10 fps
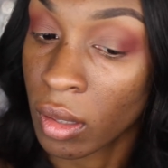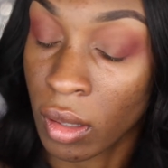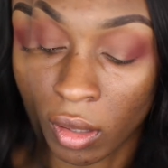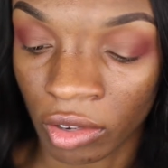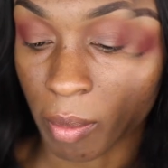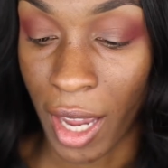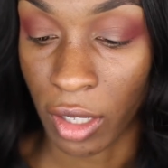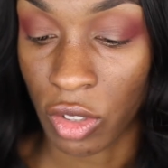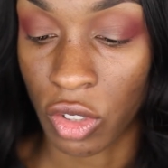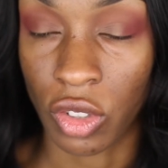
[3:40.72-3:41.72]
Another MAC
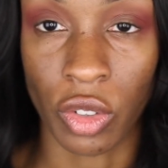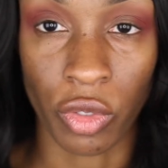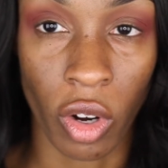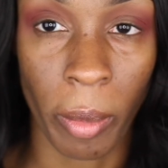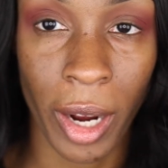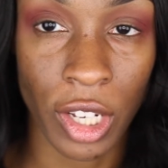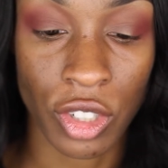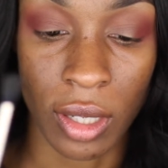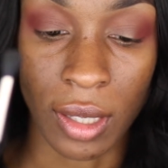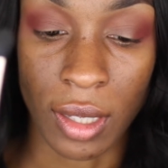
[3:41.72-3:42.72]
224
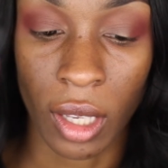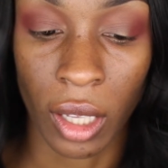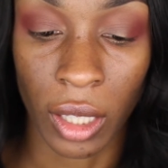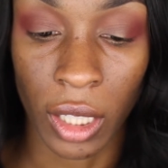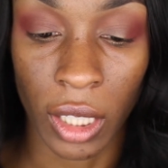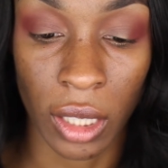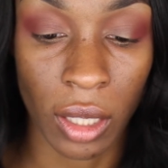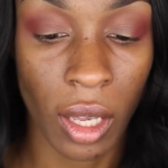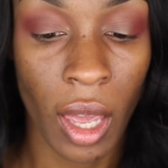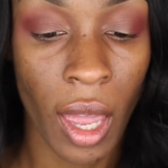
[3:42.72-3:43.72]
brush, it's
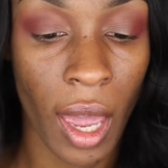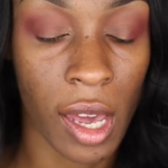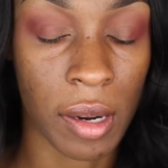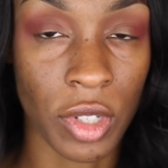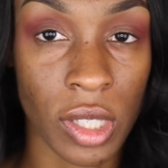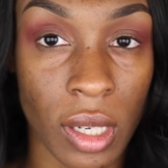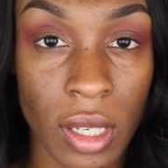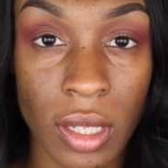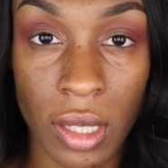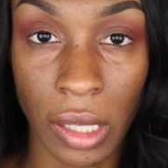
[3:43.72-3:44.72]
clean, and I'm just gonna
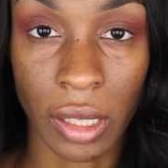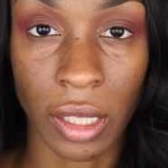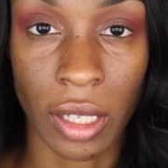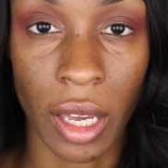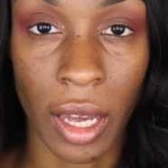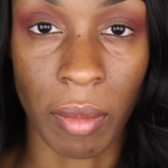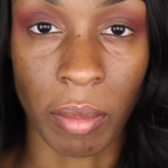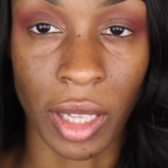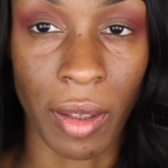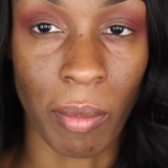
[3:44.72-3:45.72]
slightly
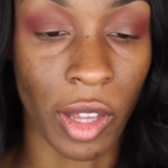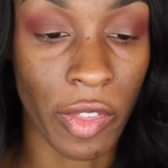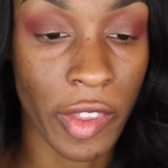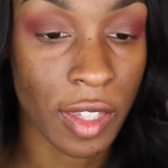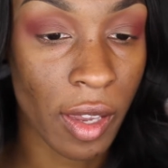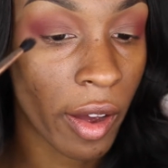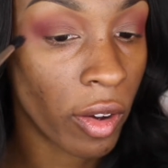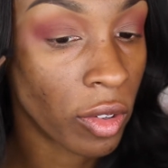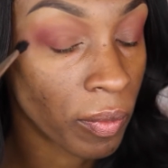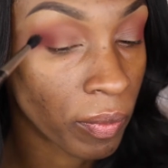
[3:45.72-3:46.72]
blend this
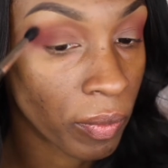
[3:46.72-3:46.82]
out.